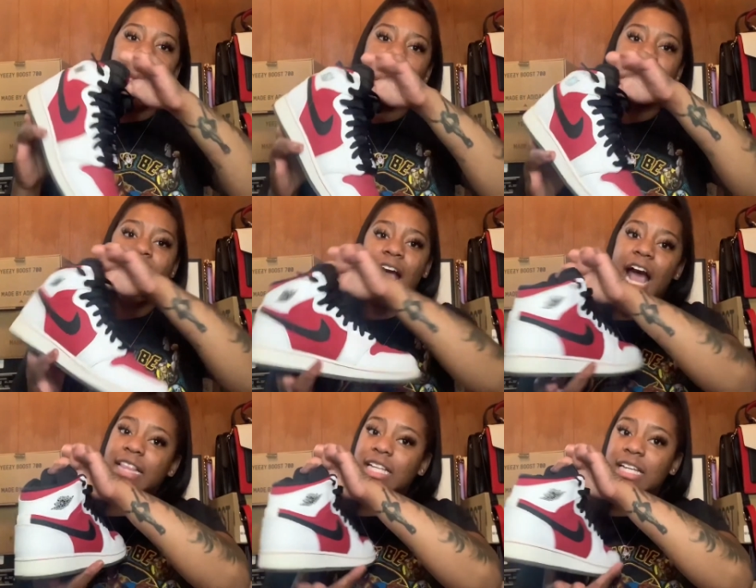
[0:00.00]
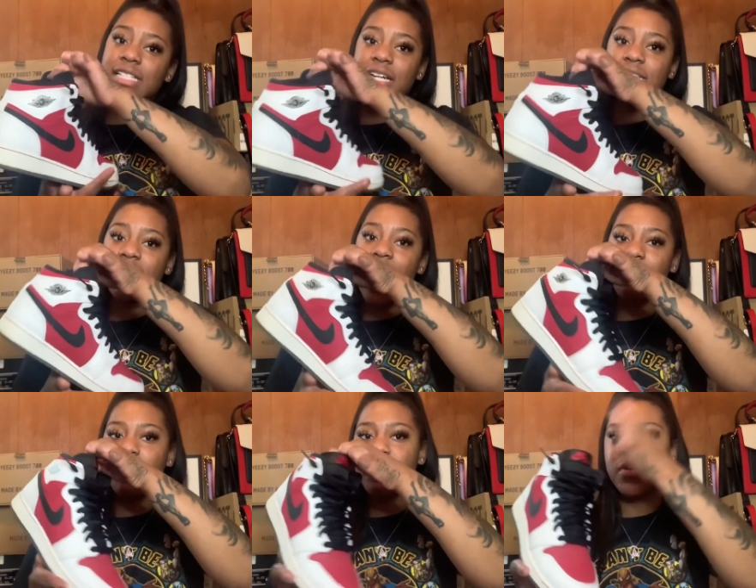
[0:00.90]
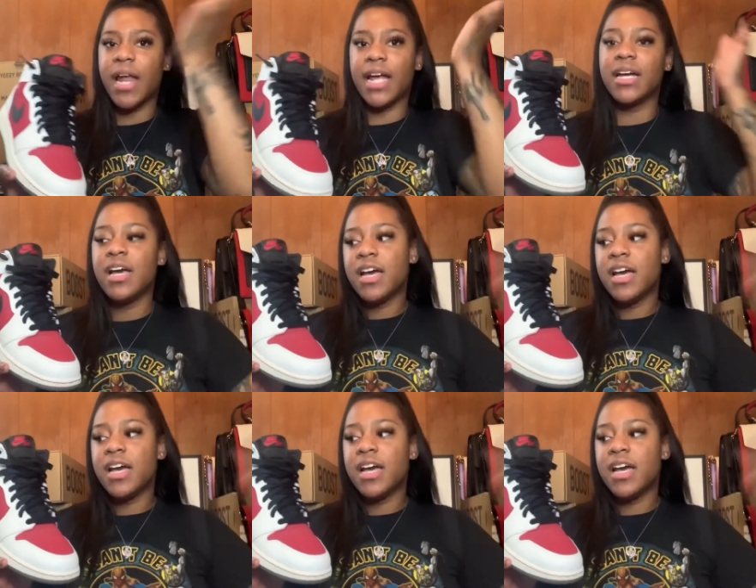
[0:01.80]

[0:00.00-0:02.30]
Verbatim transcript: happy that i got these because a lot of people like